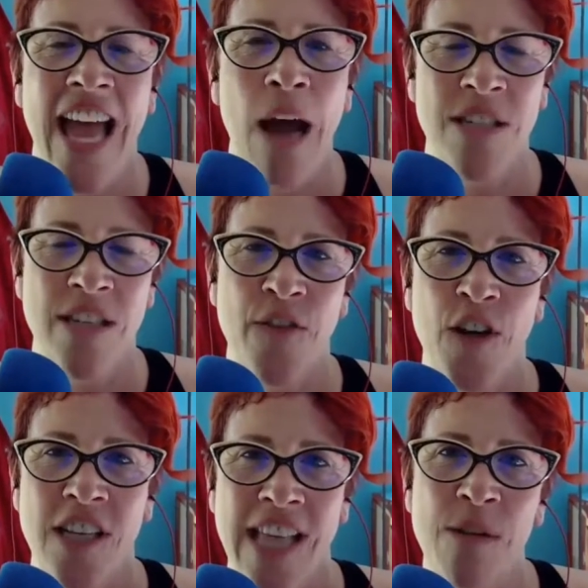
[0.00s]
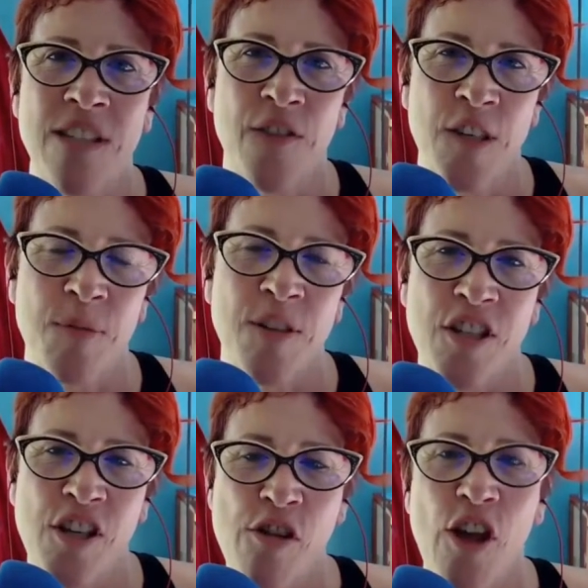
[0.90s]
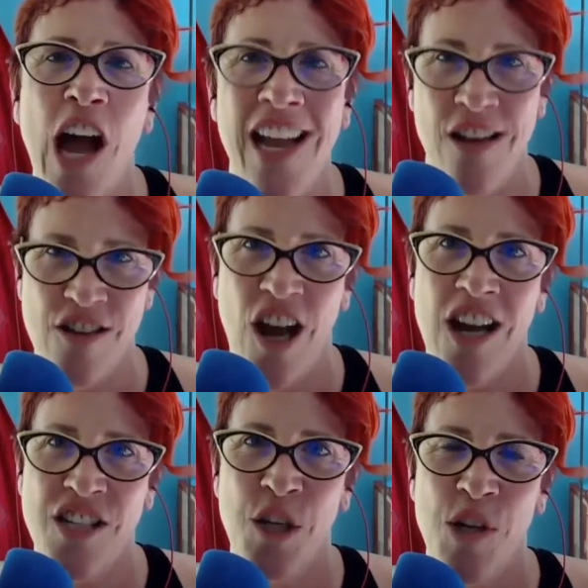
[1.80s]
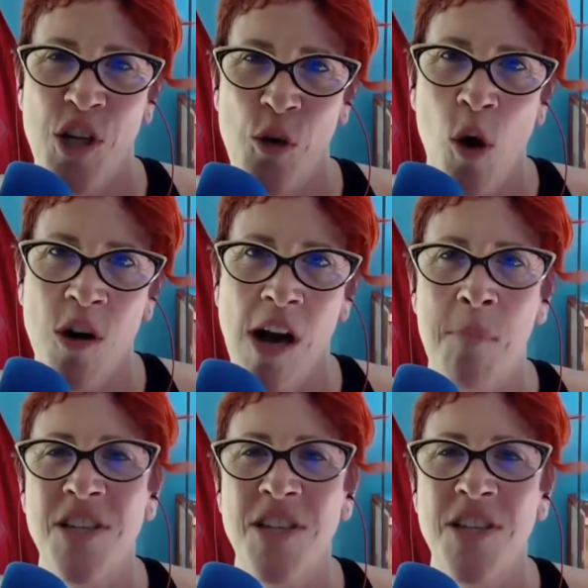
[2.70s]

That was the first person you thought you talked to when you woke up,